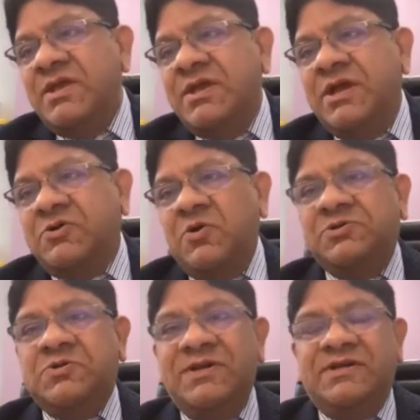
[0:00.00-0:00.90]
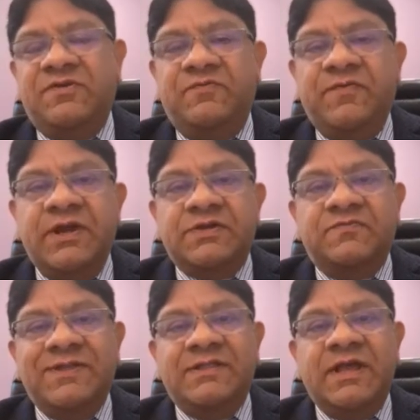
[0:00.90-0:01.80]
It also interferes
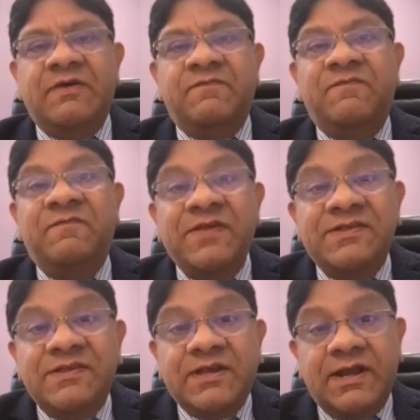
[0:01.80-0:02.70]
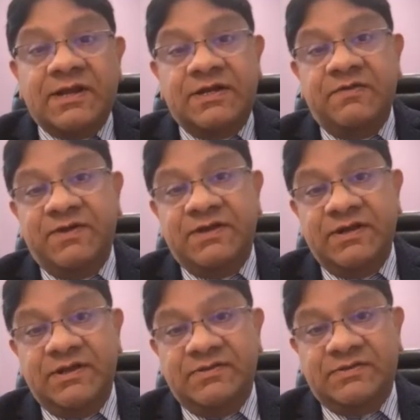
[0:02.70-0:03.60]
with their physical
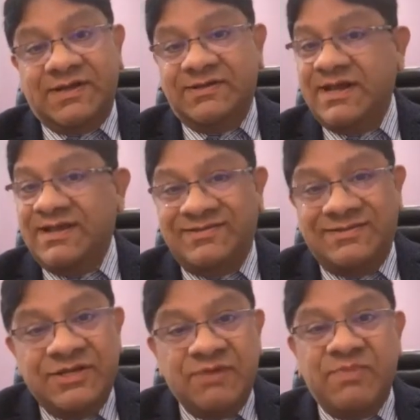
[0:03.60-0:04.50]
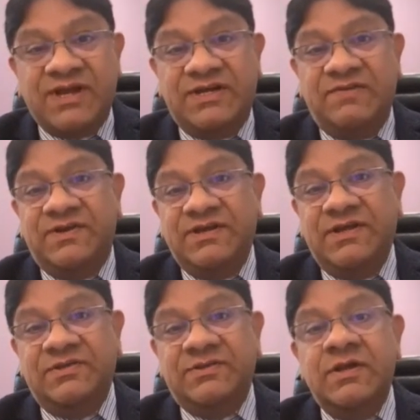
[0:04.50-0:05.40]
activities such as gym
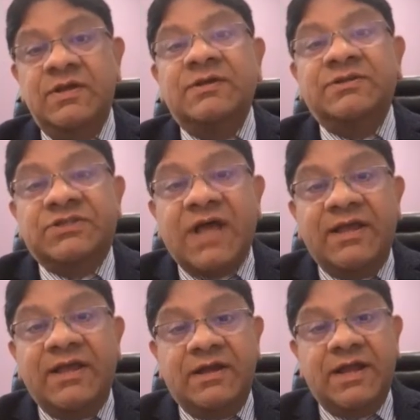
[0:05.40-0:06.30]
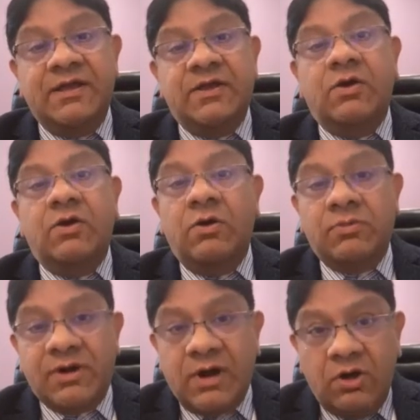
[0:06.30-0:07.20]
activities, cycling,
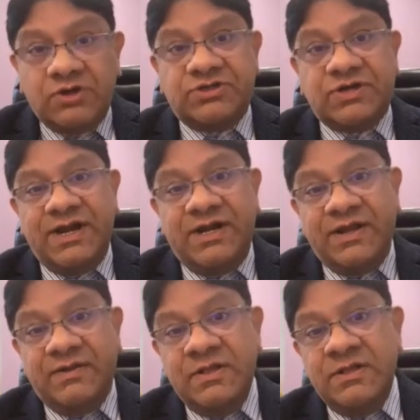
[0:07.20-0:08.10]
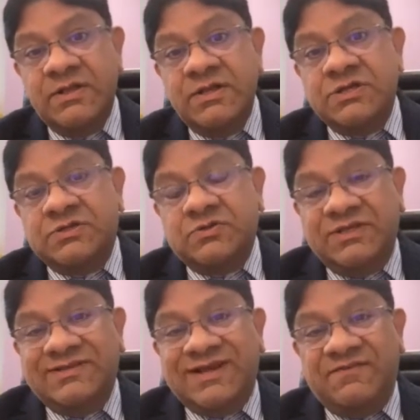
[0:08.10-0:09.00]
horse riding. So
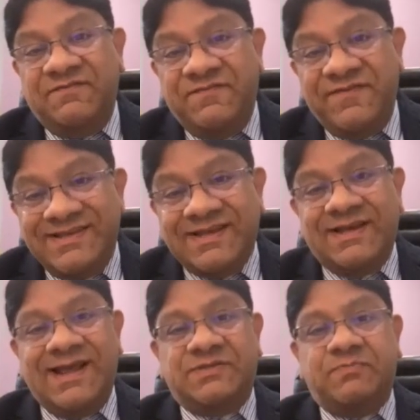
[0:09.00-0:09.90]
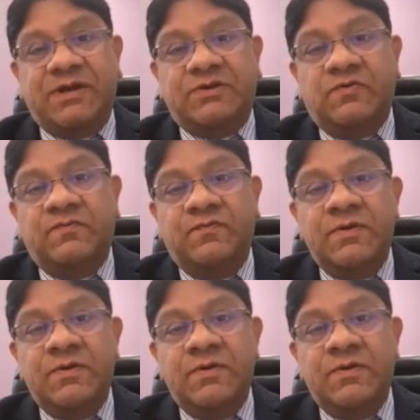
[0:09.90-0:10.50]
these are the physical aspect of